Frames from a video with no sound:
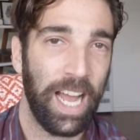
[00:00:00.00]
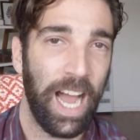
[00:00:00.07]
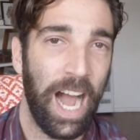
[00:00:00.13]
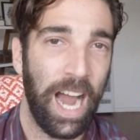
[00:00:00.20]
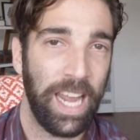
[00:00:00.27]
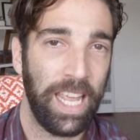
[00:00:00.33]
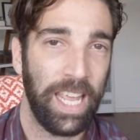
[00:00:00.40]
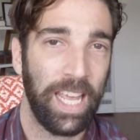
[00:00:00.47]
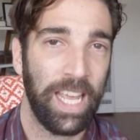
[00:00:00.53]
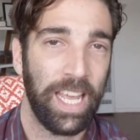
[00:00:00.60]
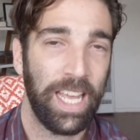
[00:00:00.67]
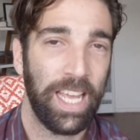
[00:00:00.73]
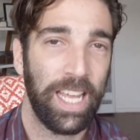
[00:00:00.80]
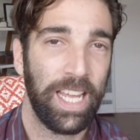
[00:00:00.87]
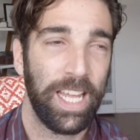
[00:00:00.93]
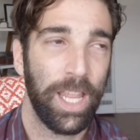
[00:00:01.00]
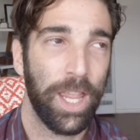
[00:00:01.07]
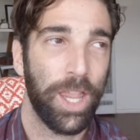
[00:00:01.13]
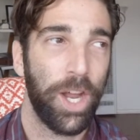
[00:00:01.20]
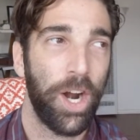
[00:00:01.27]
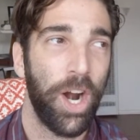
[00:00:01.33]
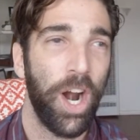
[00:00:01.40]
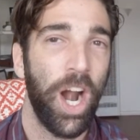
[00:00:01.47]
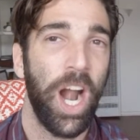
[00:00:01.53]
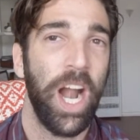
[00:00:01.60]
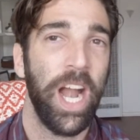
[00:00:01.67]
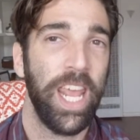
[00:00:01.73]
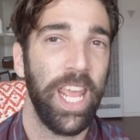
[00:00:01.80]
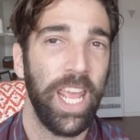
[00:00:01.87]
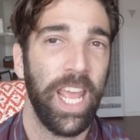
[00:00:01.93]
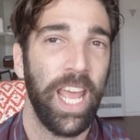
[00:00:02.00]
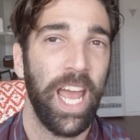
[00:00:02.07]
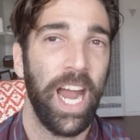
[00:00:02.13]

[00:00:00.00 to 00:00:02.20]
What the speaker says: Ari. 30.